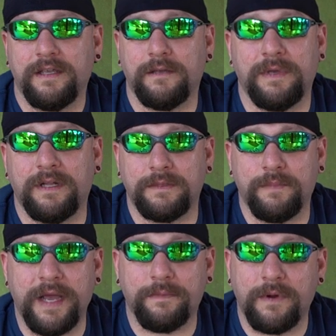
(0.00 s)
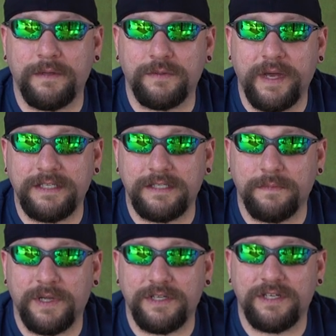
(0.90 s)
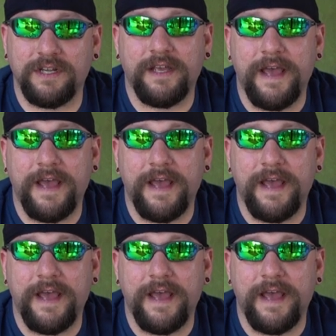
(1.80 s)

You'll be able to buy probably twice as much